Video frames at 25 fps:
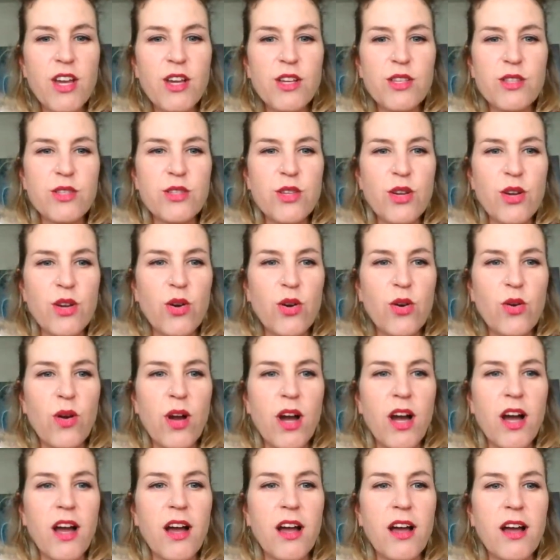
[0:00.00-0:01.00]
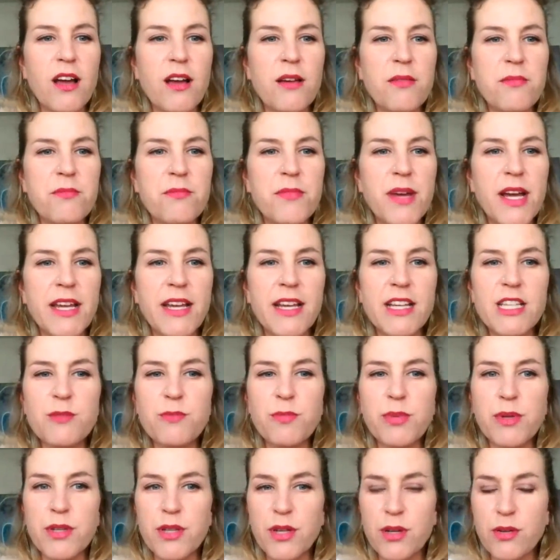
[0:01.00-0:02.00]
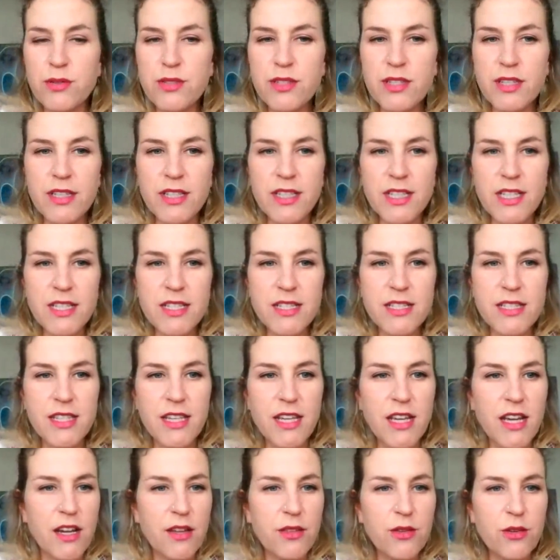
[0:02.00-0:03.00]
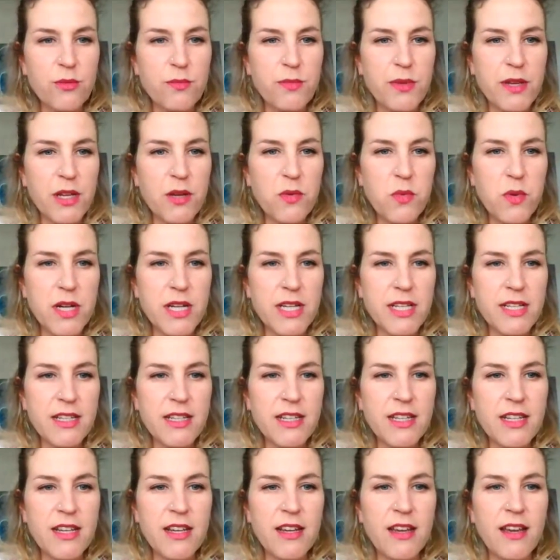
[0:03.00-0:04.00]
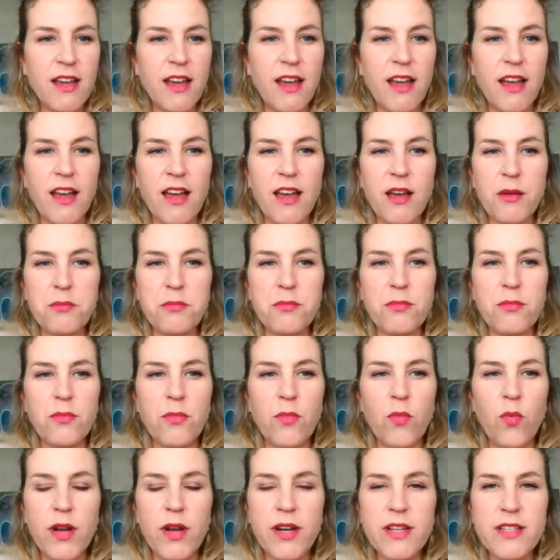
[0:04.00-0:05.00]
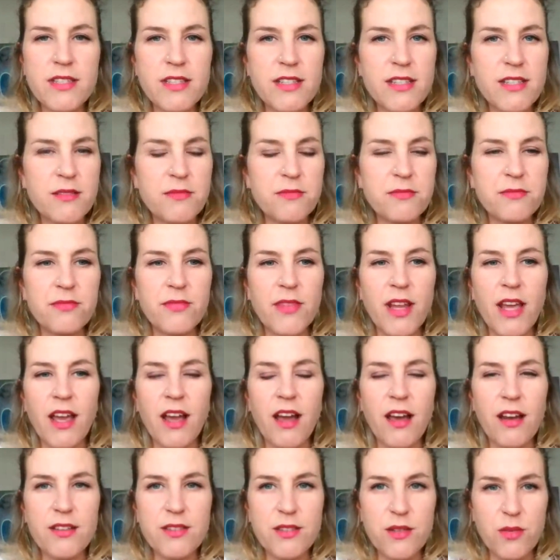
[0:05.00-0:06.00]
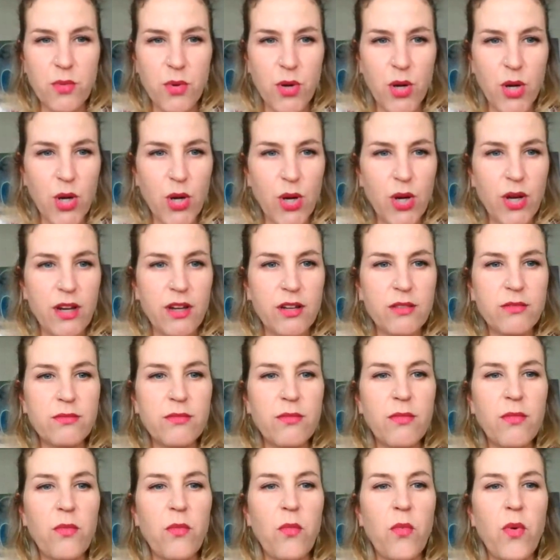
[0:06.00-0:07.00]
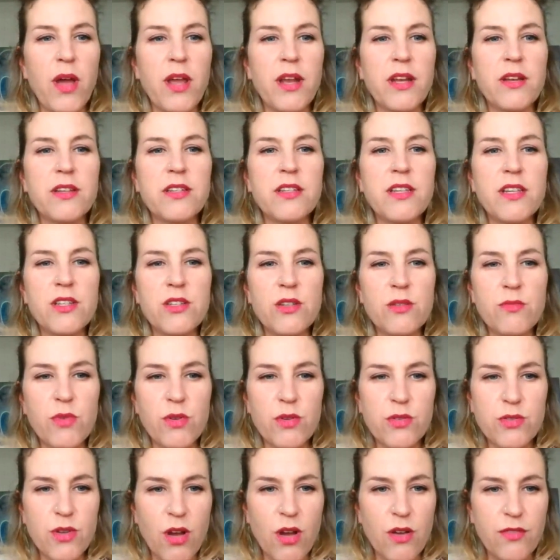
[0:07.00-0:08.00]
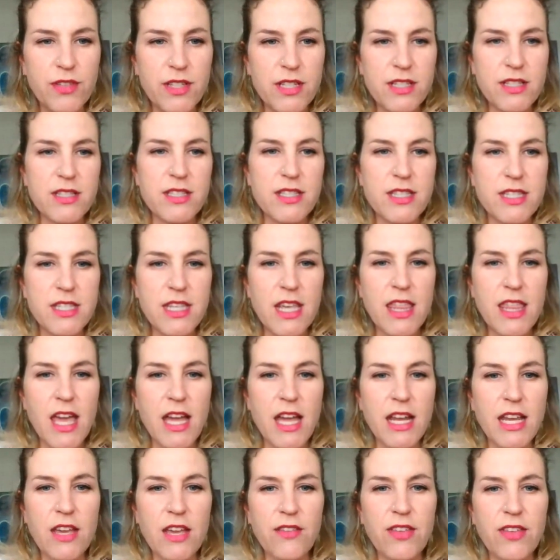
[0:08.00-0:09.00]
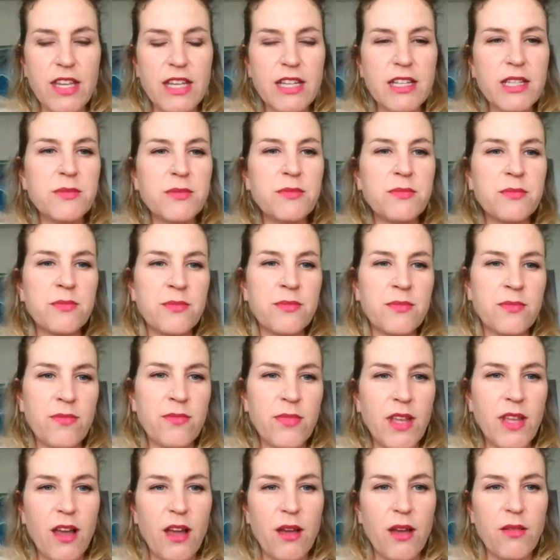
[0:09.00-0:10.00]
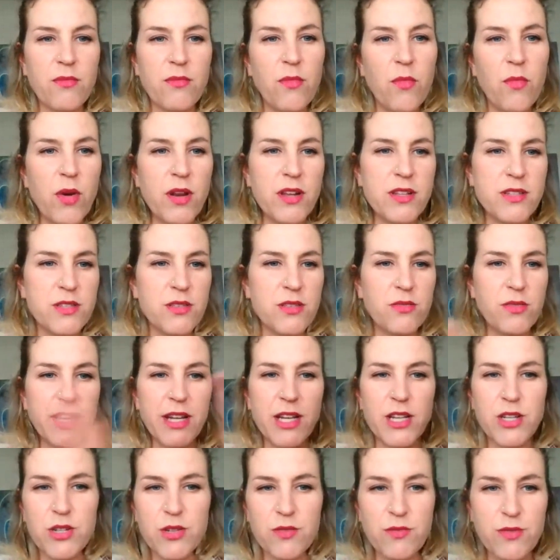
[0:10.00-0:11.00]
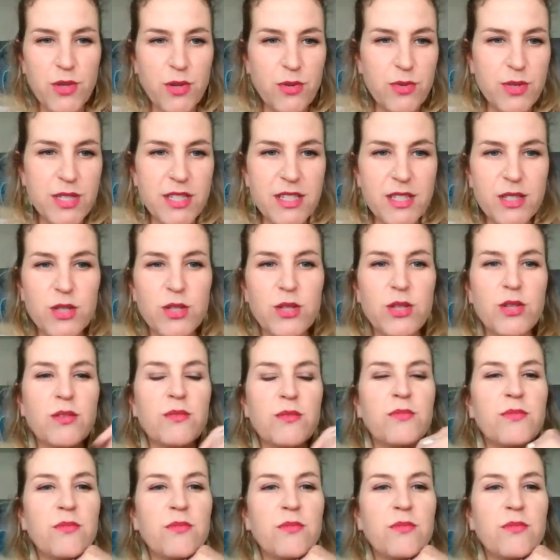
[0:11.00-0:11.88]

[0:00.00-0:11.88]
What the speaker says: so I guess Pitocin is the other big one. What is it? How does it work? When did you most often see that given? What is the range of dosage?